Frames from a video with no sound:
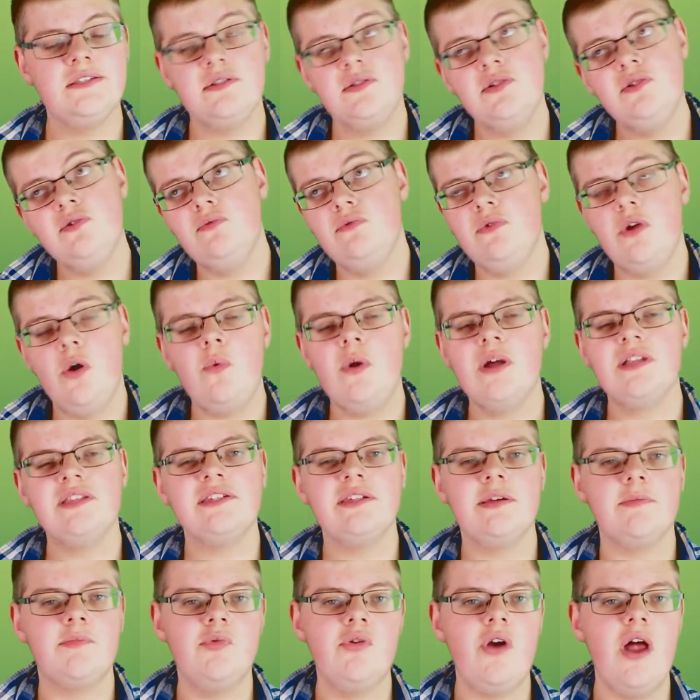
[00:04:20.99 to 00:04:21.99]
to no one's
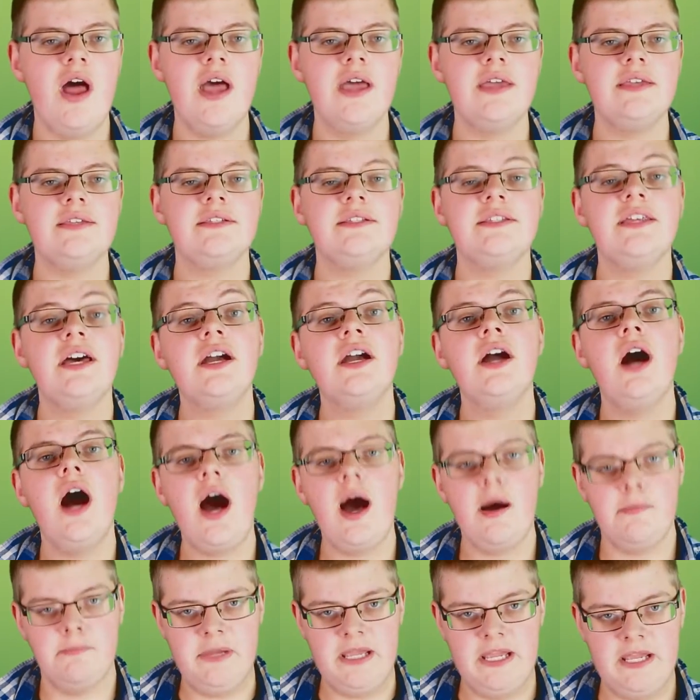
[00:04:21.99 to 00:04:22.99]
surprise, to
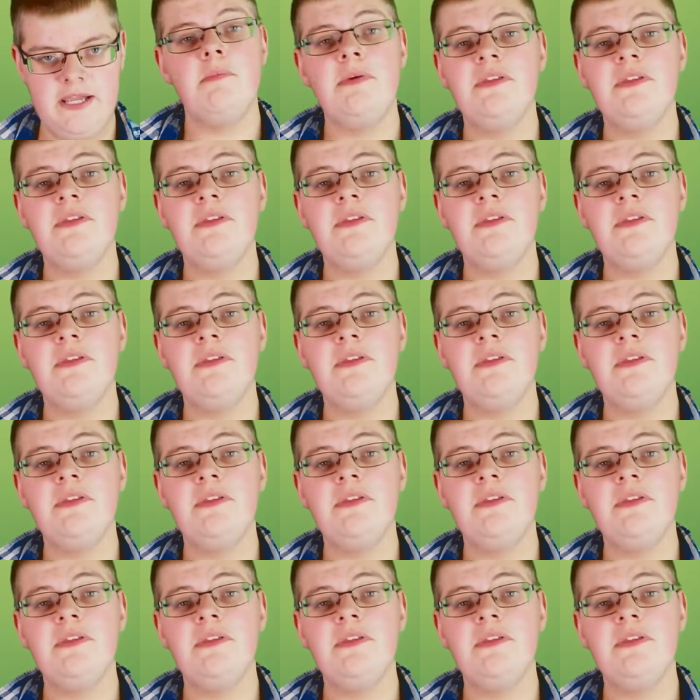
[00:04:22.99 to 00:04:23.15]
copy.